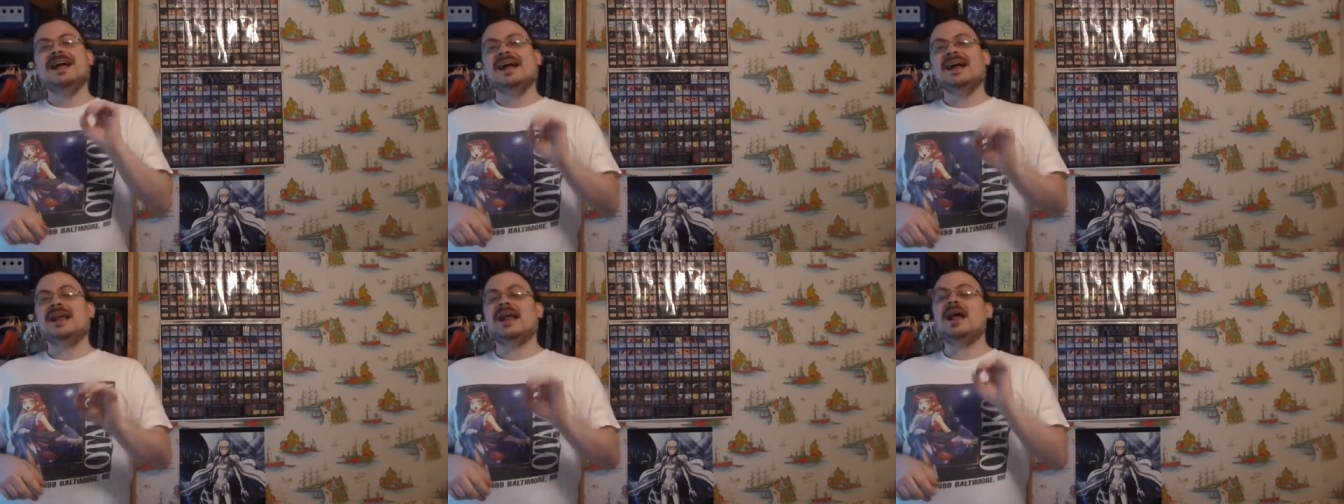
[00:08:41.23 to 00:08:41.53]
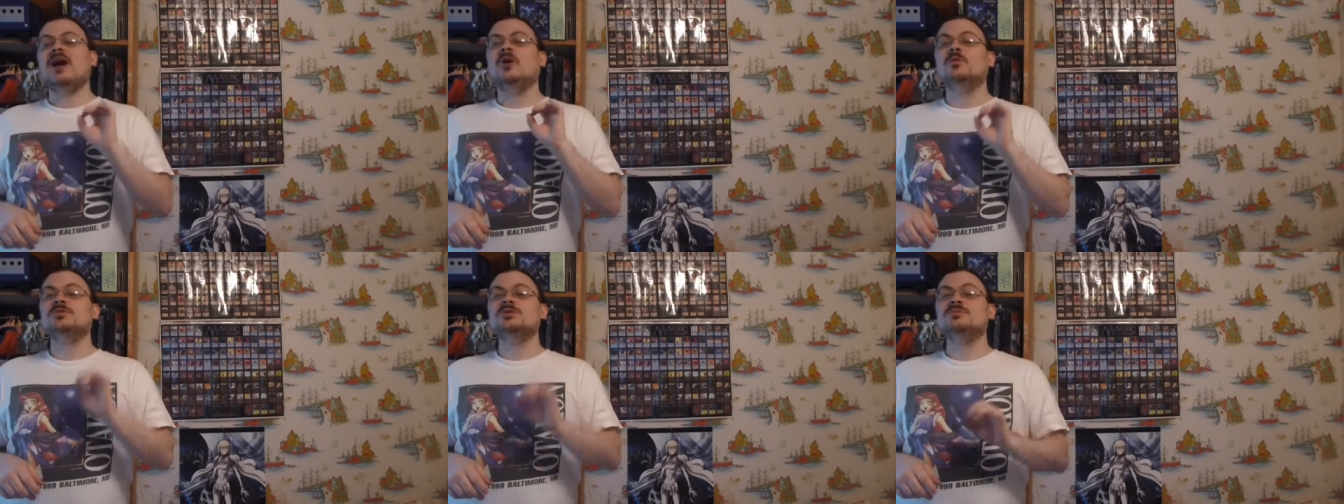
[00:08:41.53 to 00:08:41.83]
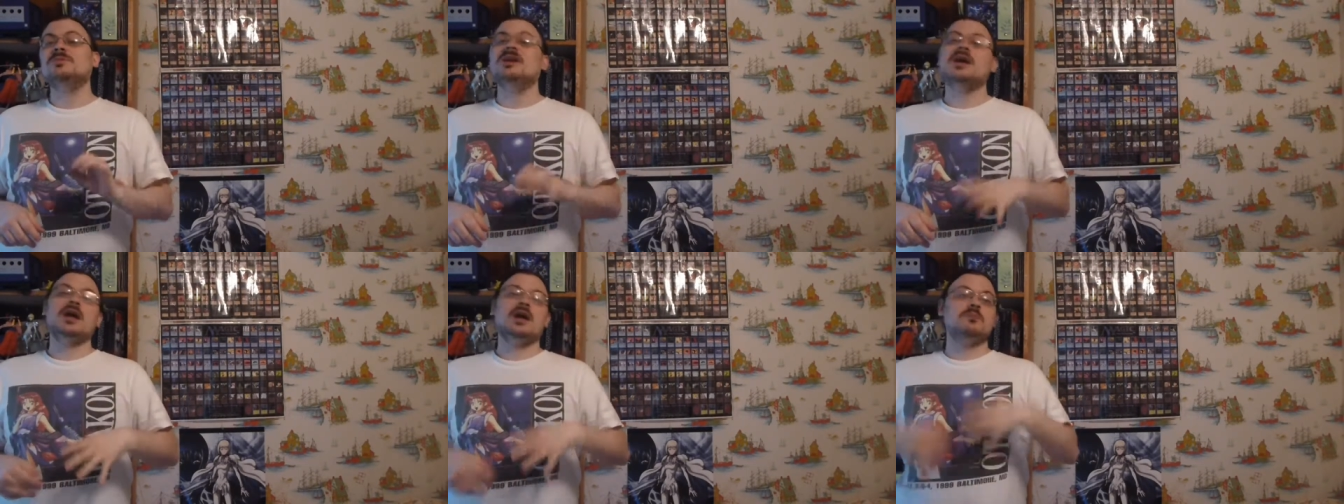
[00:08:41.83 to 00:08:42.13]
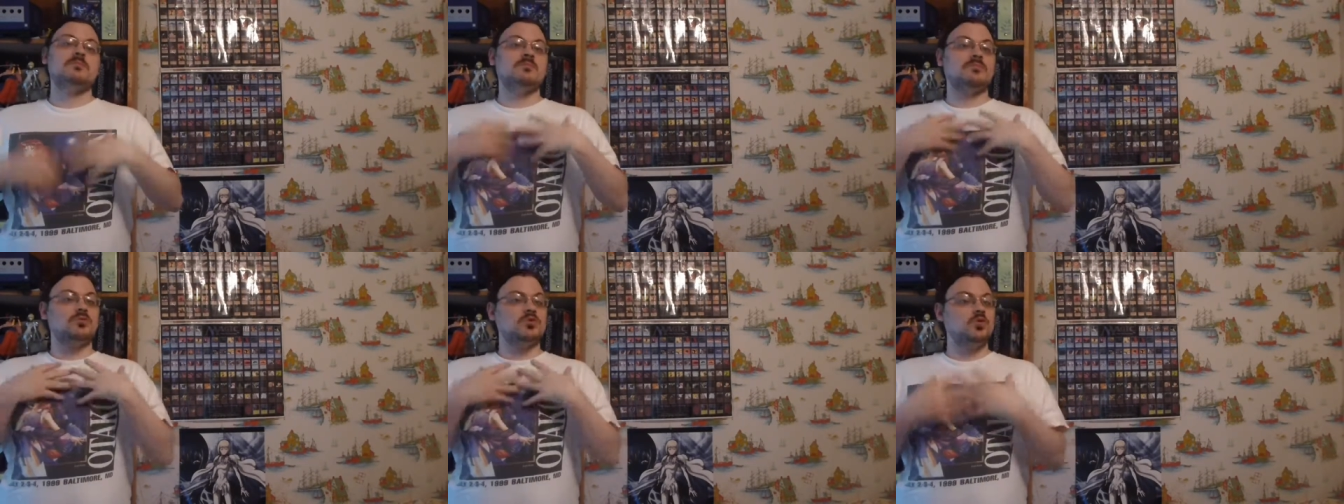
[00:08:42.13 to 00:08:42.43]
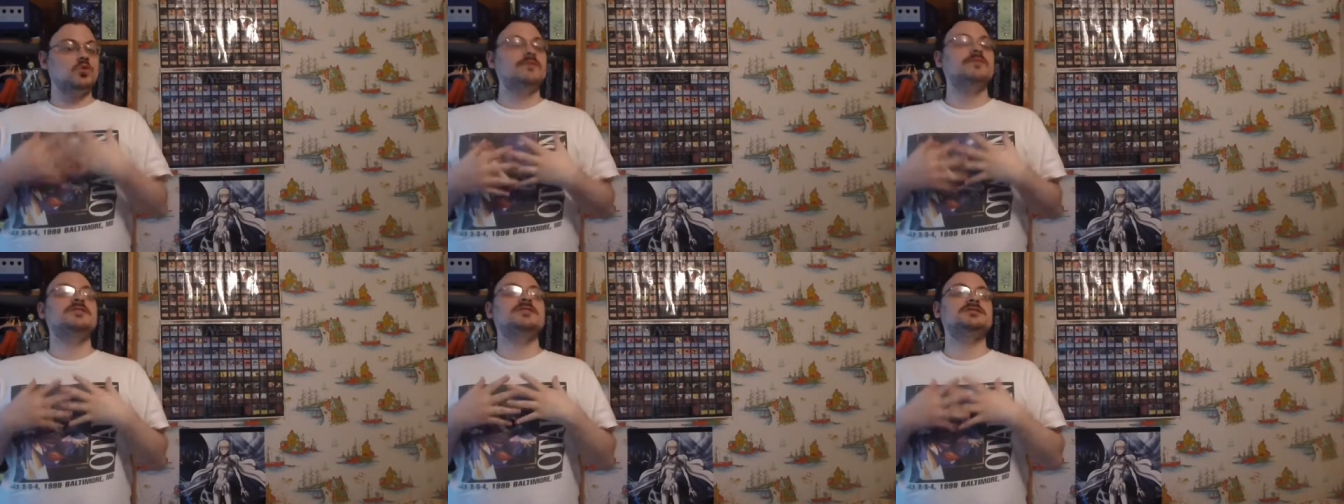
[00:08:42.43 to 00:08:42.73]
and helps me
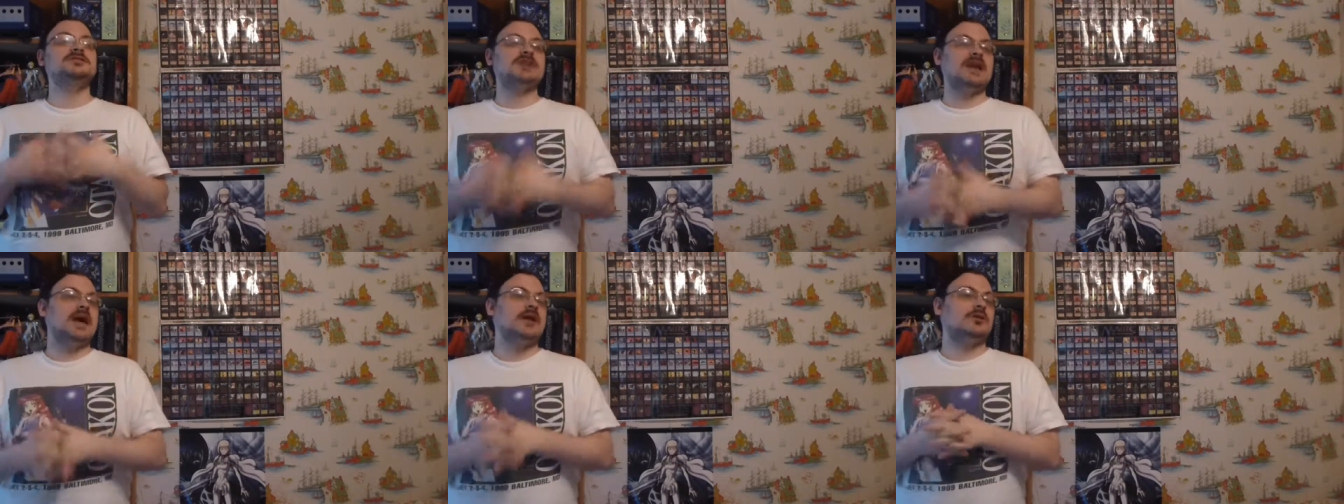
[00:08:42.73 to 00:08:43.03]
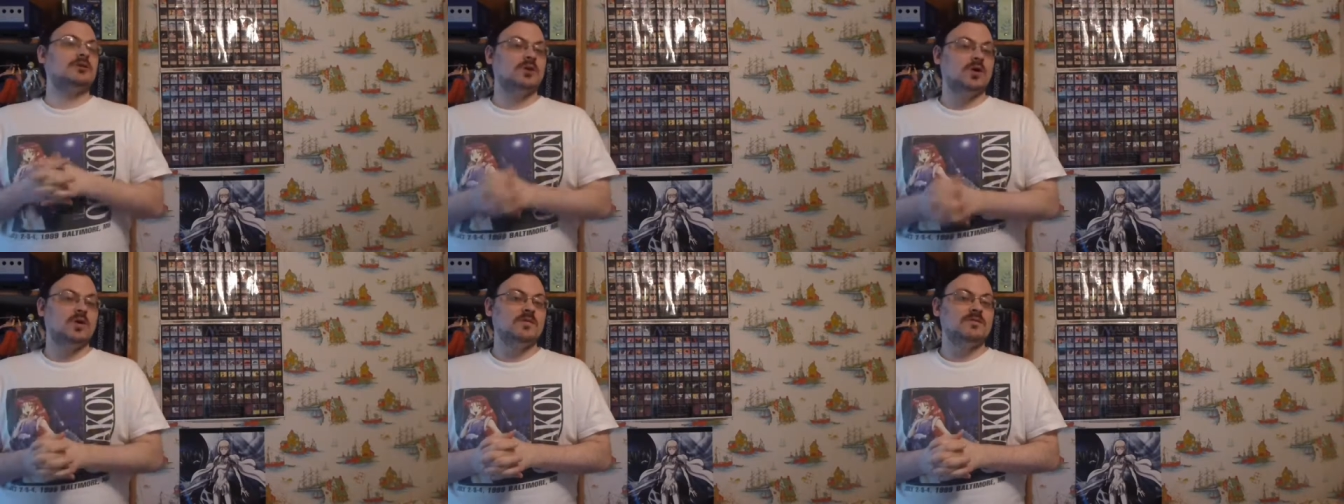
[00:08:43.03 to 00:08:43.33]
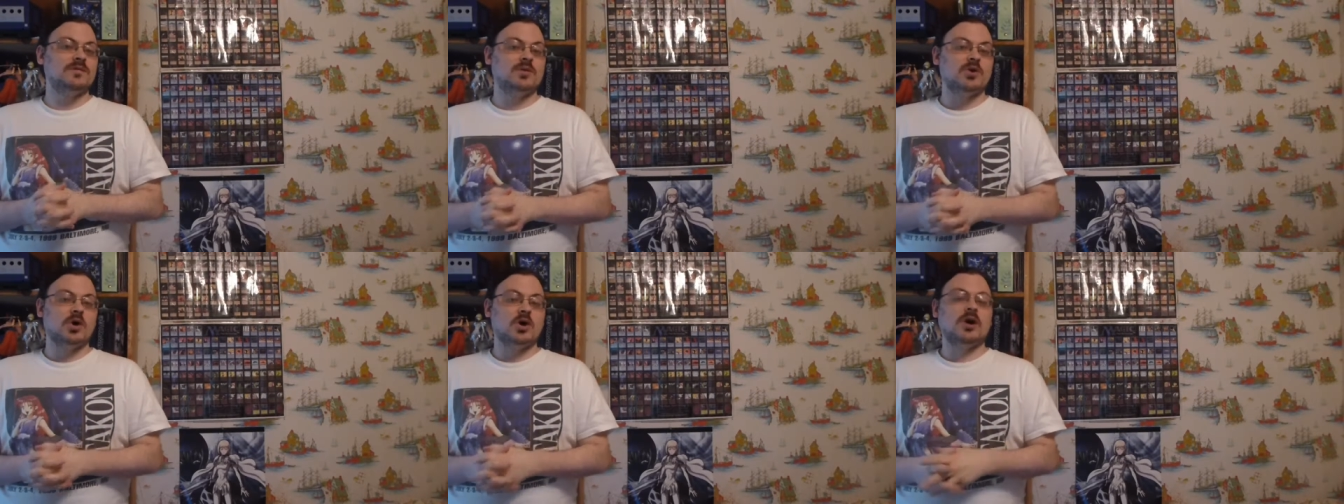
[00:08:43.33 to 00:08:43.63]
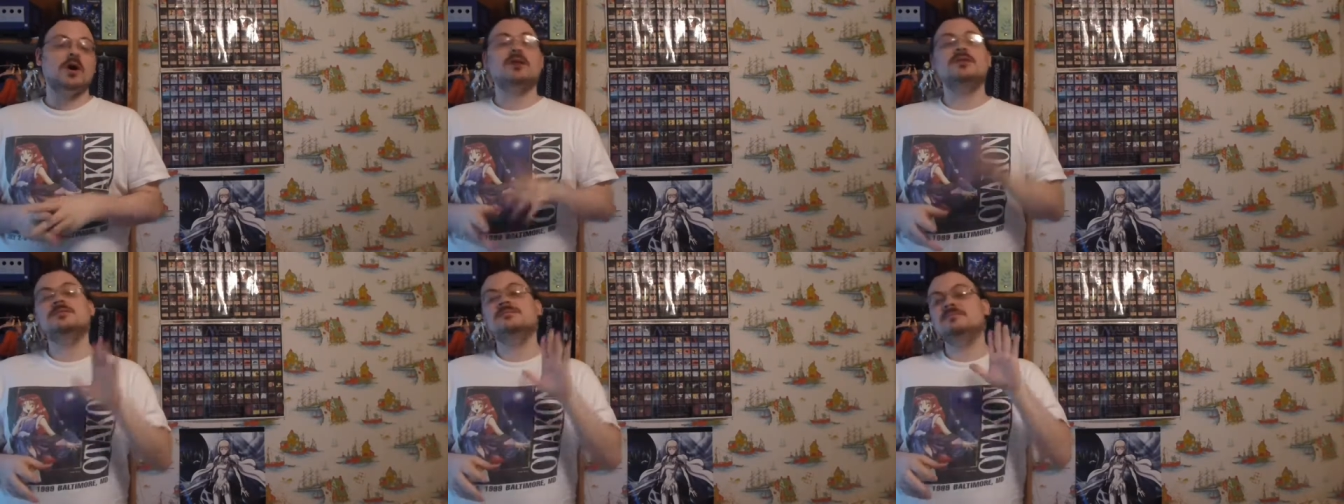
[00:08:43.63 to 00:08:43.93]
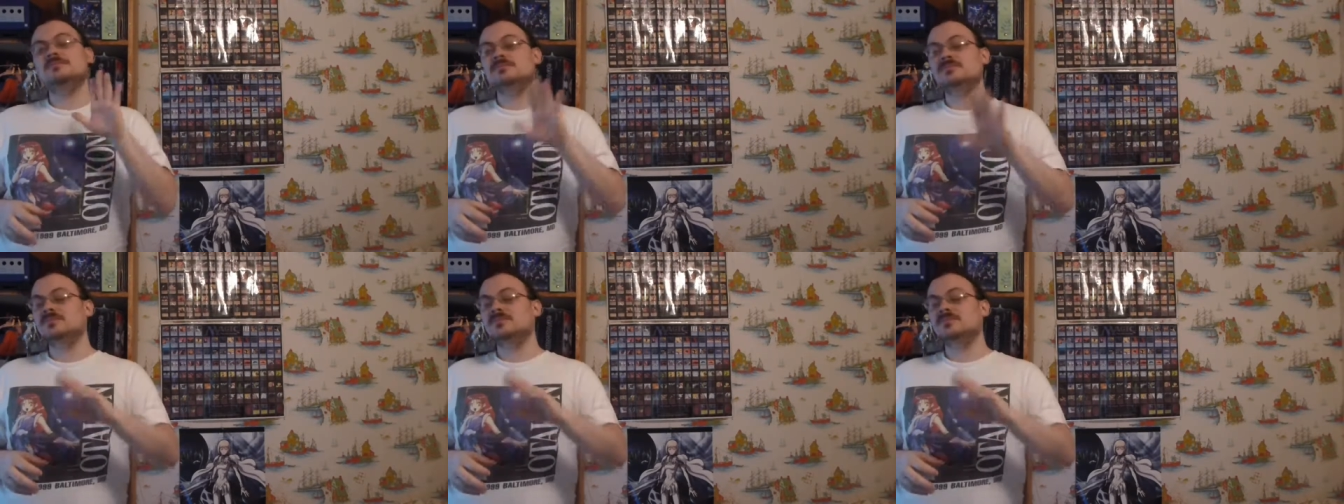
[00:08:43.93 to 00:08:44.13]
improve the channel overall.